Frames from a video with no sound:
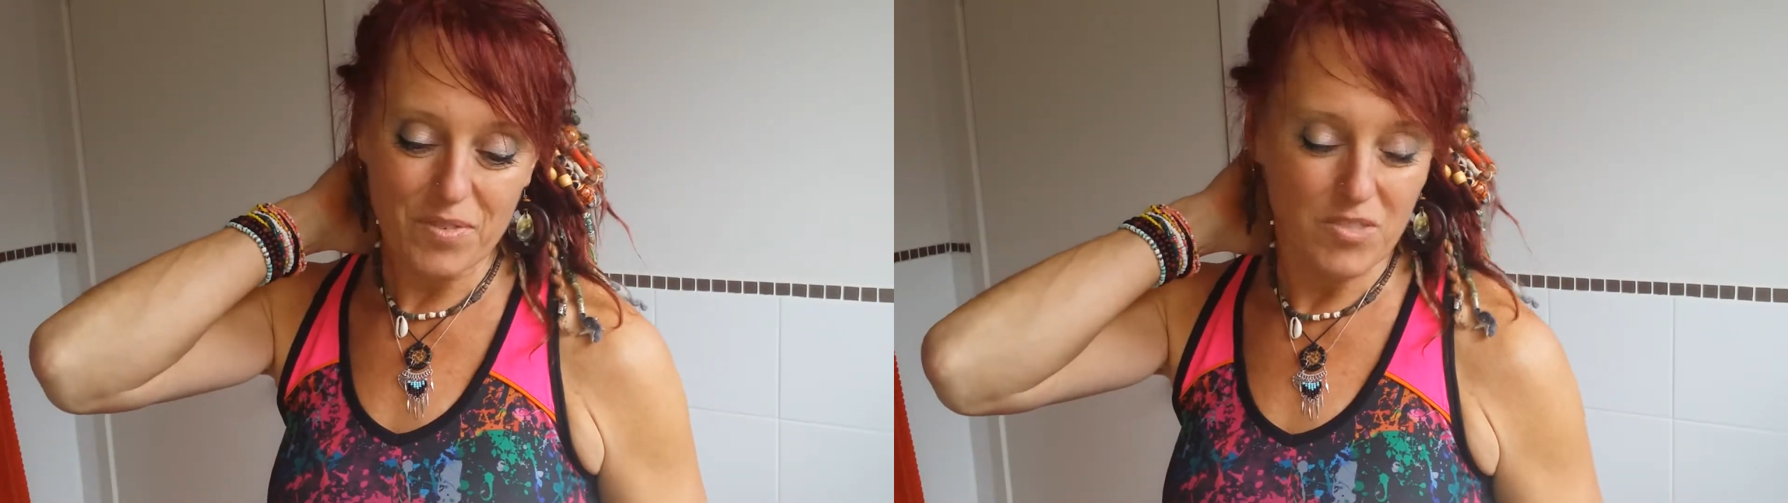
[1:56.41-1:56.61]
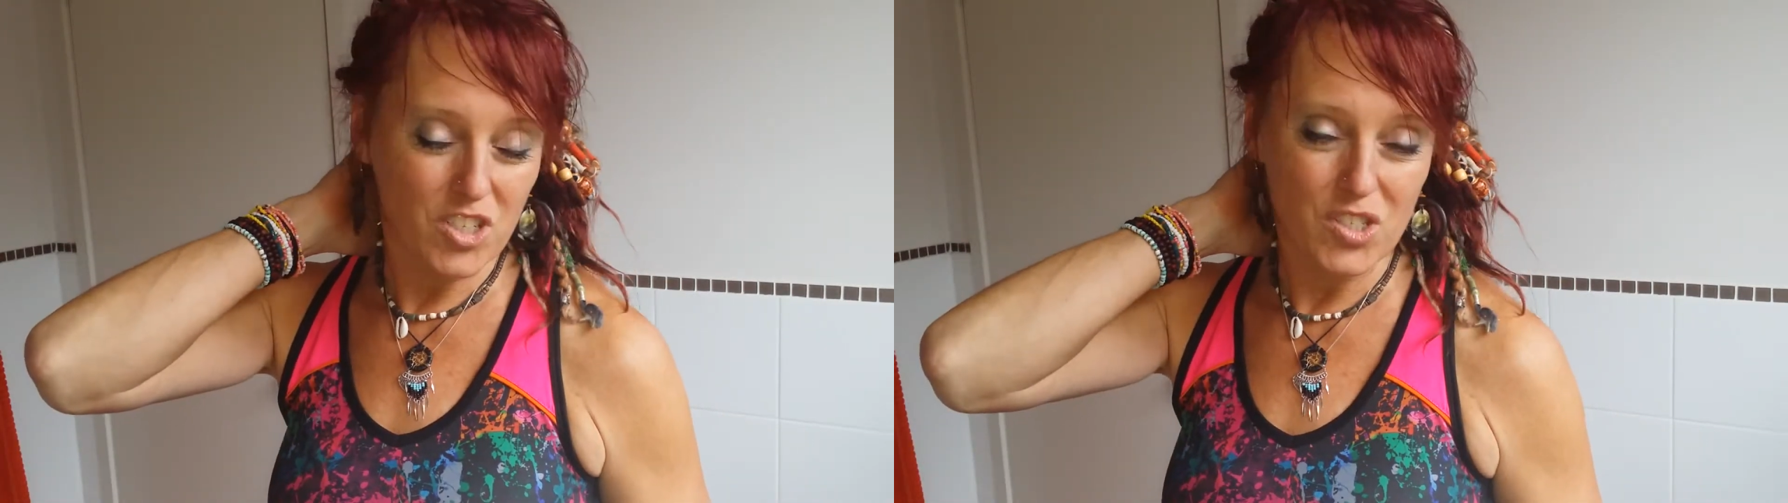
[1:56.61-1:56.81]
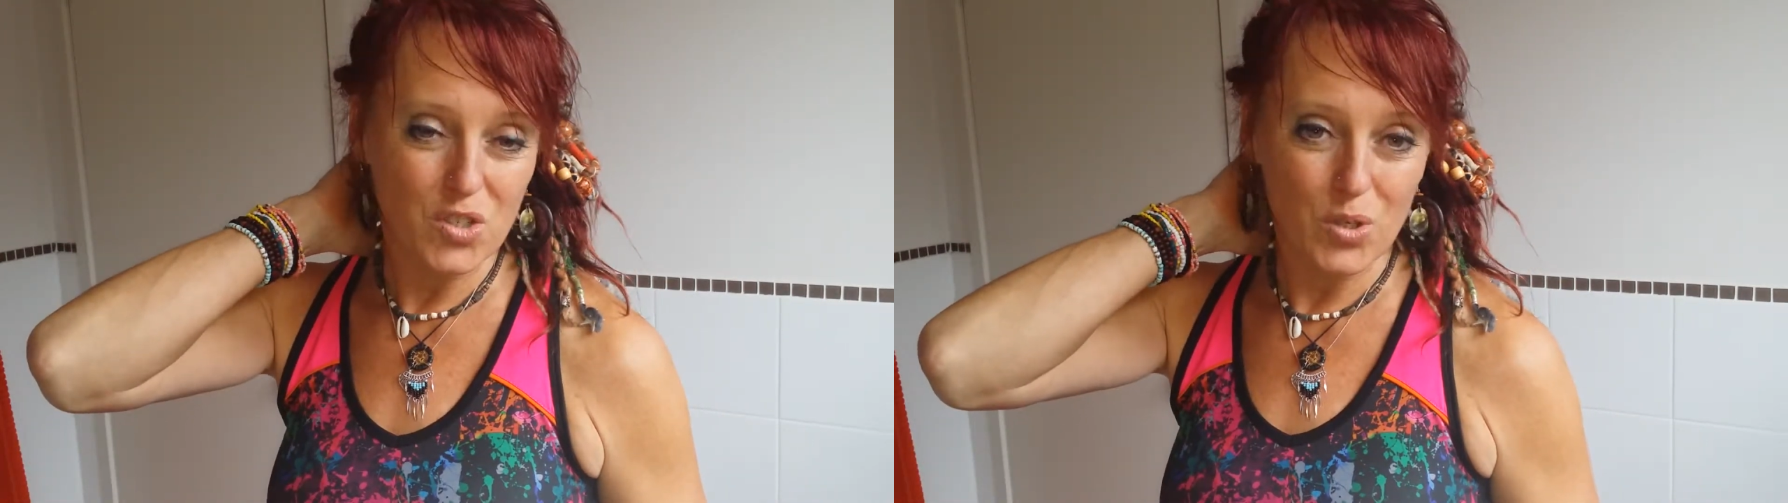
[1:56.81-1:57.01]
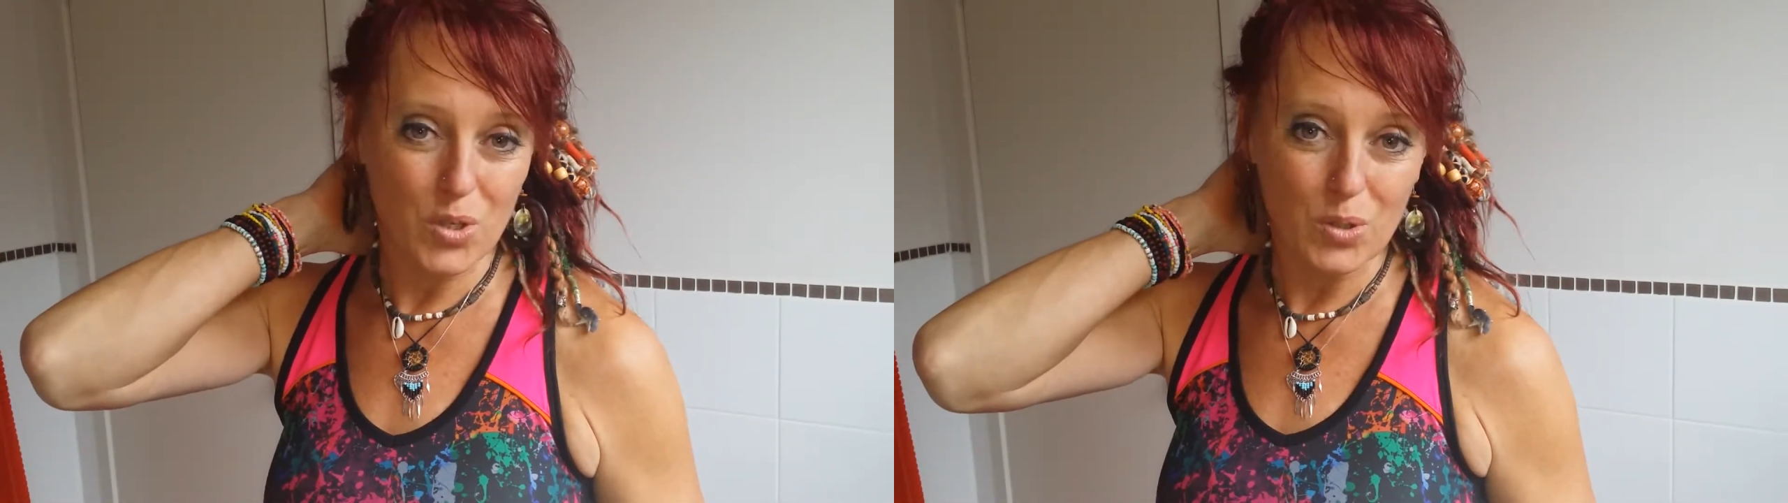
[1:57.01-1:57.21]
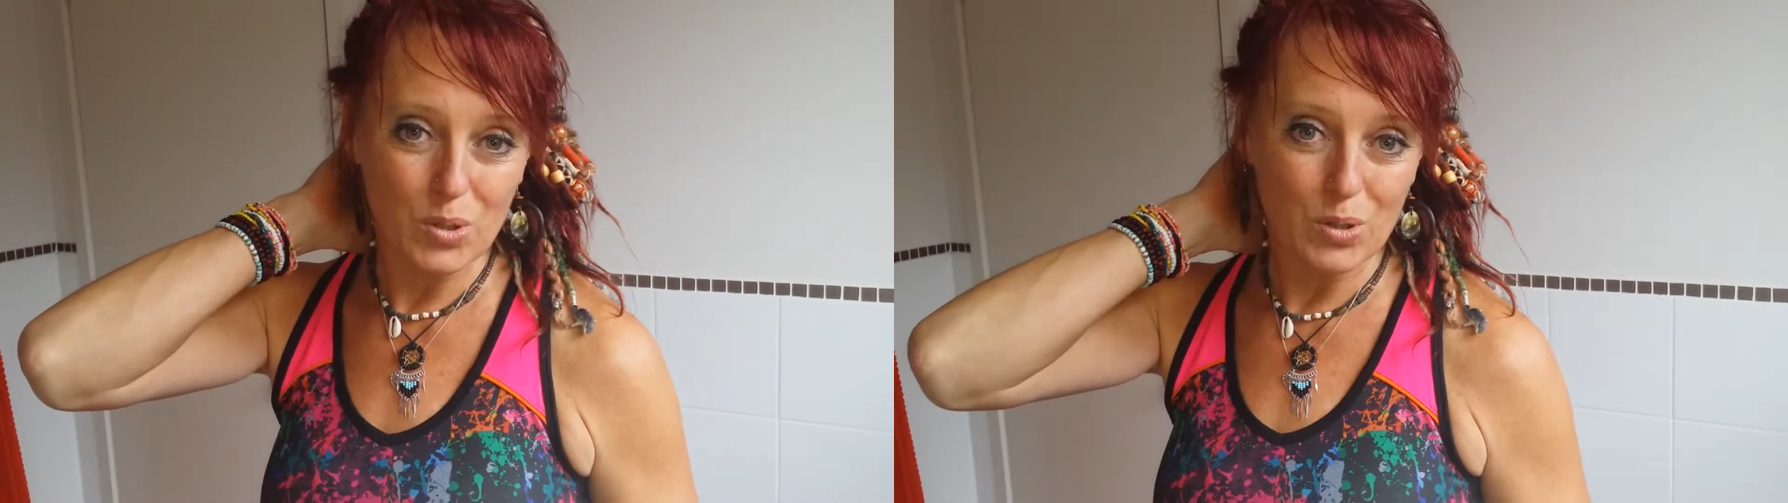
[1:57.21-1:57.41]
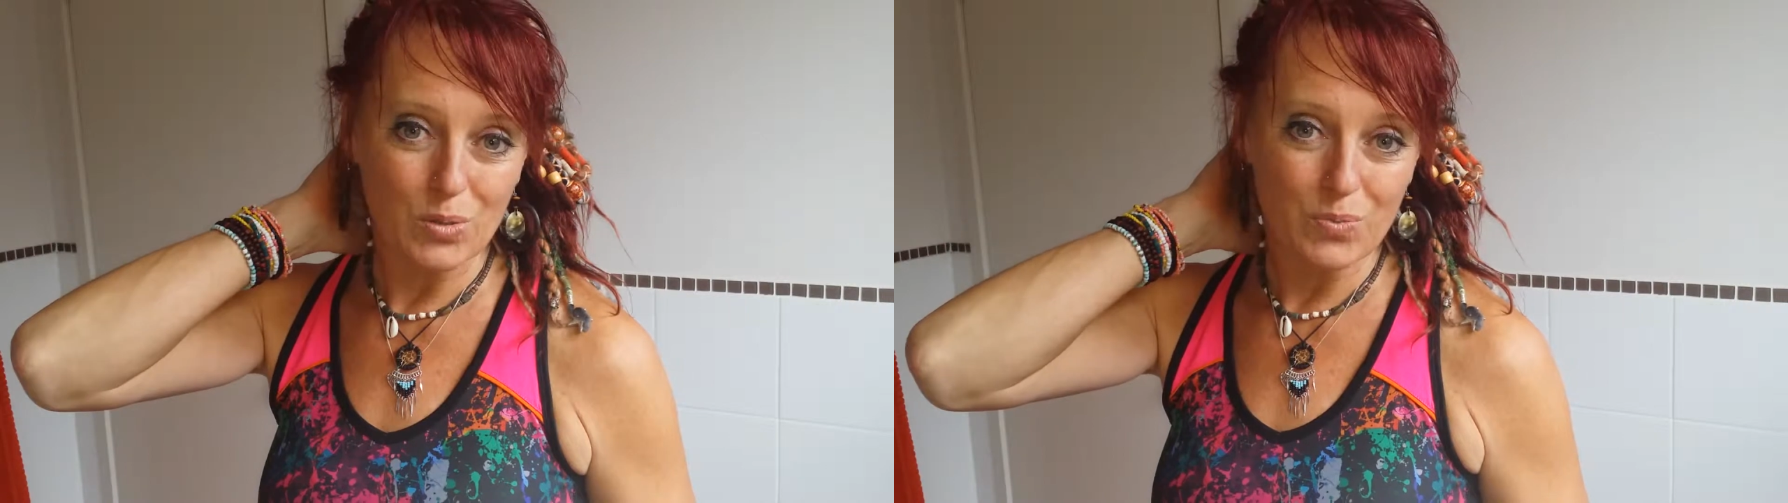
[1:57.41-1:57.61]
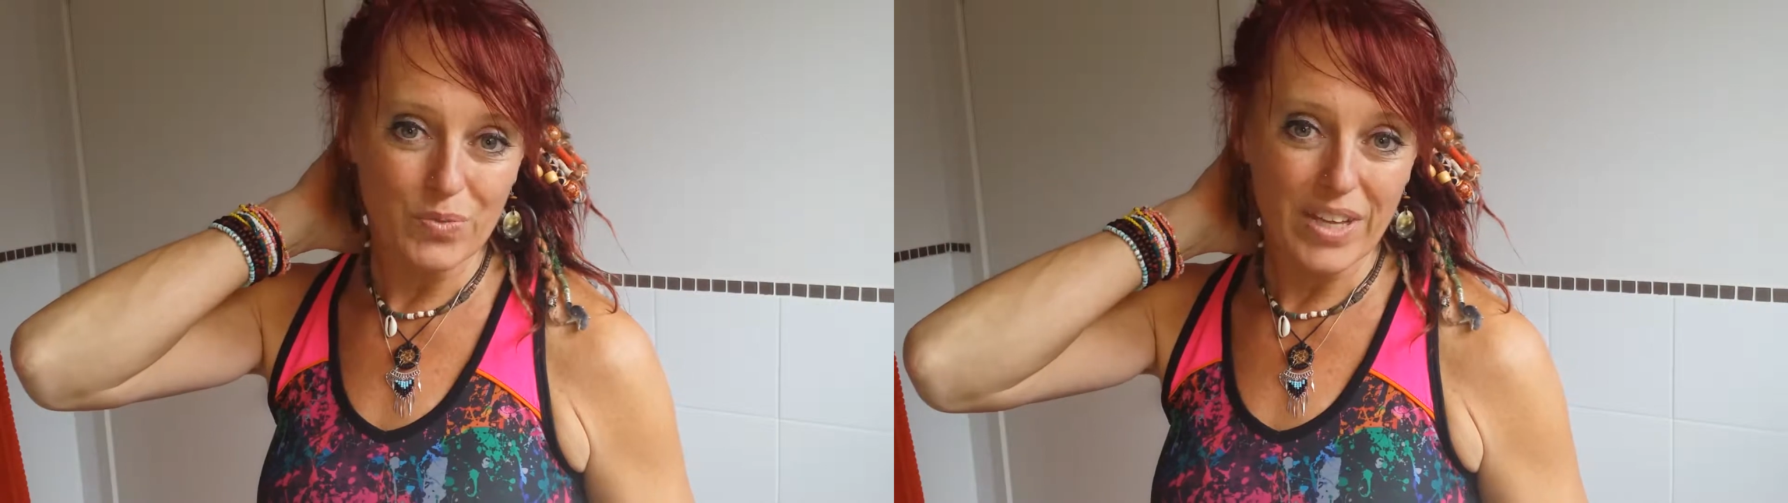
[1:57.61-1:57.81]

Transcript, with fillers: just Google,